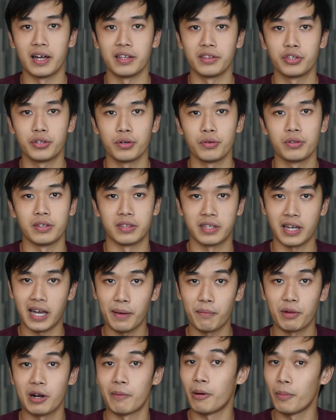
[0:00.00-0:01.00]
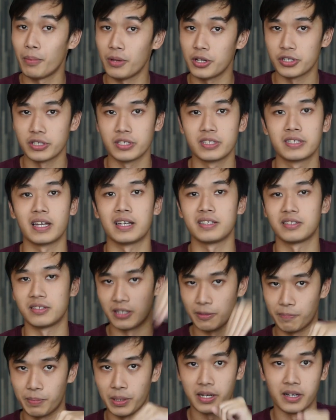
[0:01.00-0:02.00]
until the time when our population starts
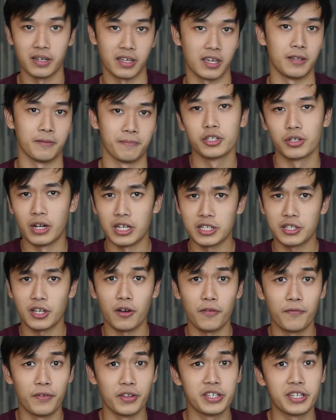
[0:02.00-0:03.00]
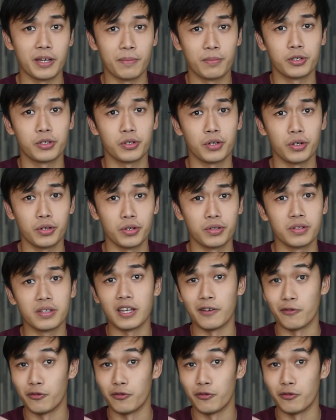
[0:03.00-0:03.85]
dipping again. So that's all for this episode.